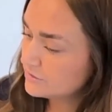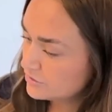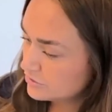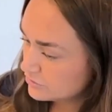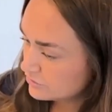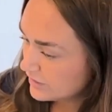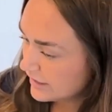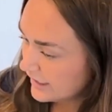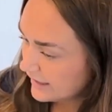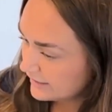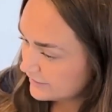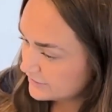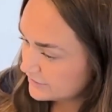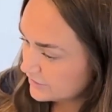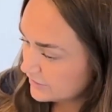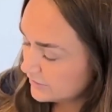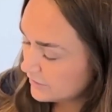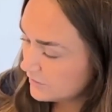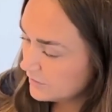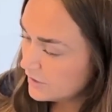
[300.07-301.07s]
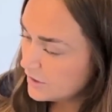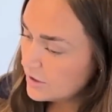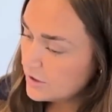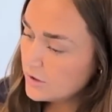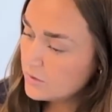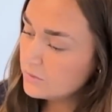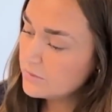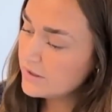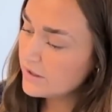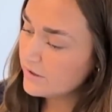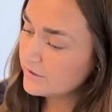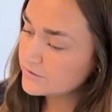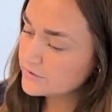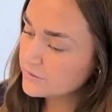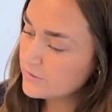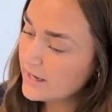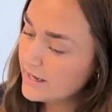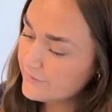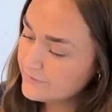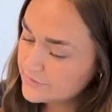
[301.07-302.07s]
distract you. We
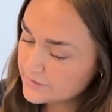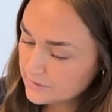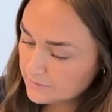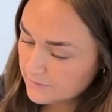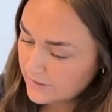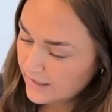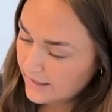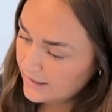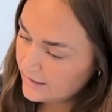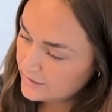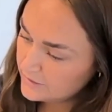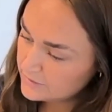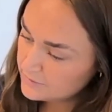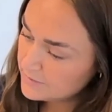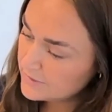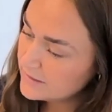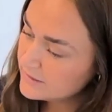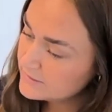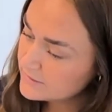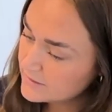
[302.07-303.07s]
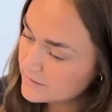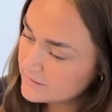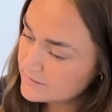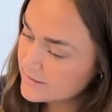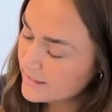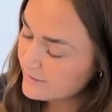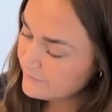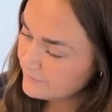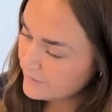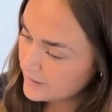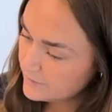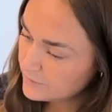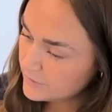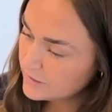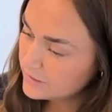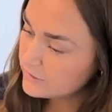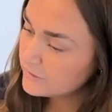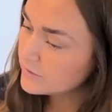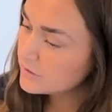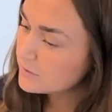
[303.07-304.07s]
also have some hand pieces that
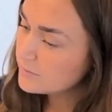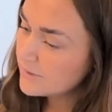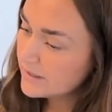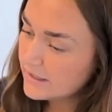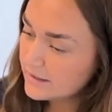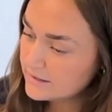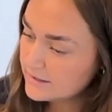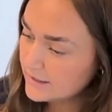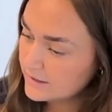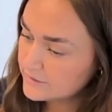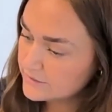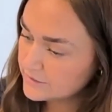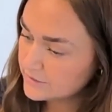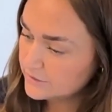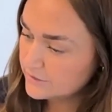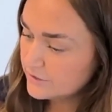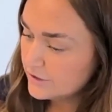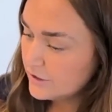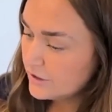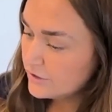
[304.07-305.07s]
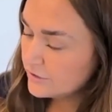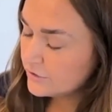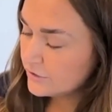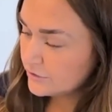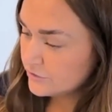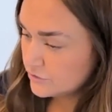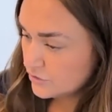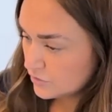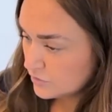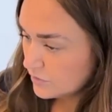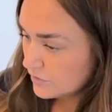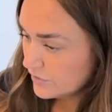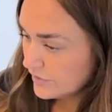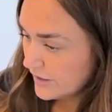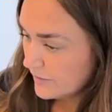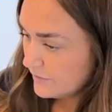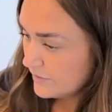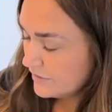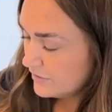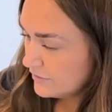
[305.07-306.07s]
vibrate a little bit. That's a good tool
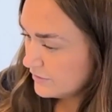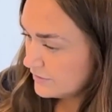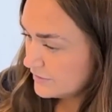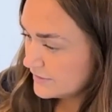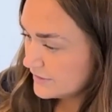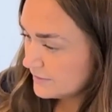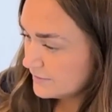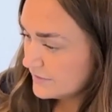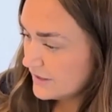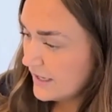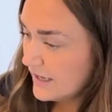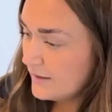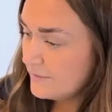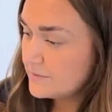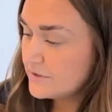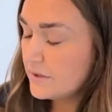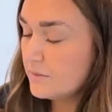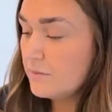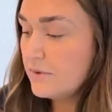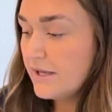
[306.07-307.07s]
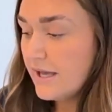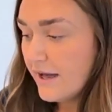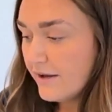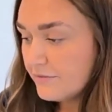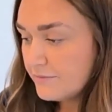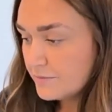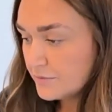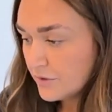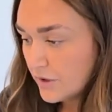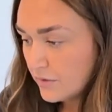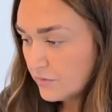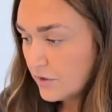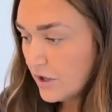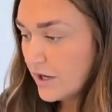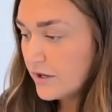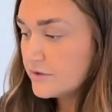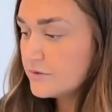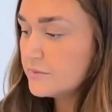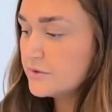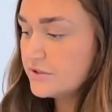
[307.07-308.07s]
that we use sometimes. And we have
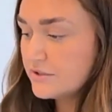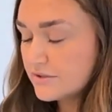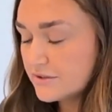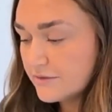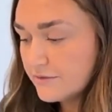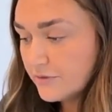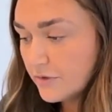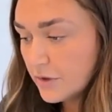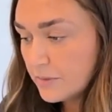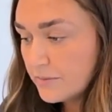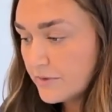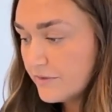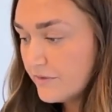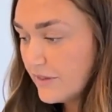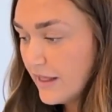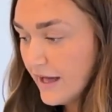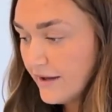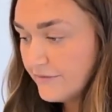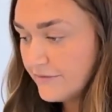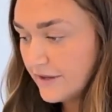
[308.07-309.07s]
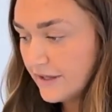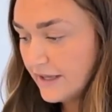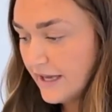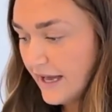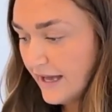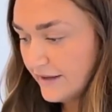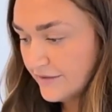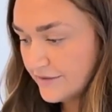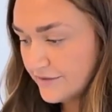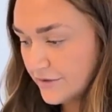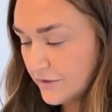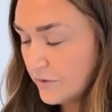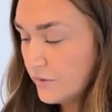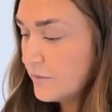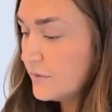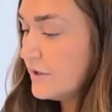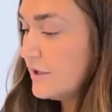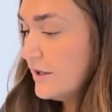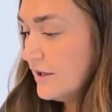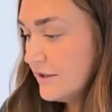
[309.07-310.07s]
Pronox, which is a form of laughing gas.
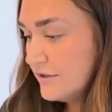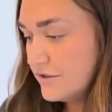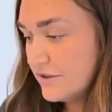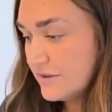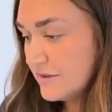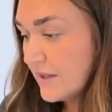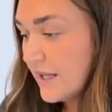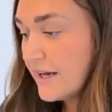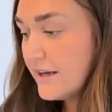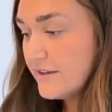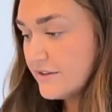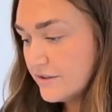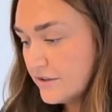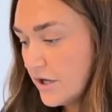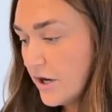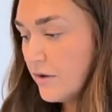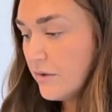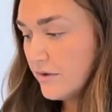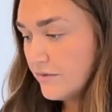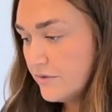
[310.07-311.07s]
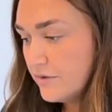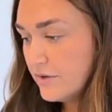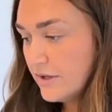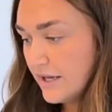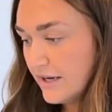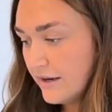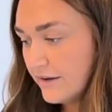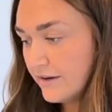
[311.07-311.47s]
So just let us know if you get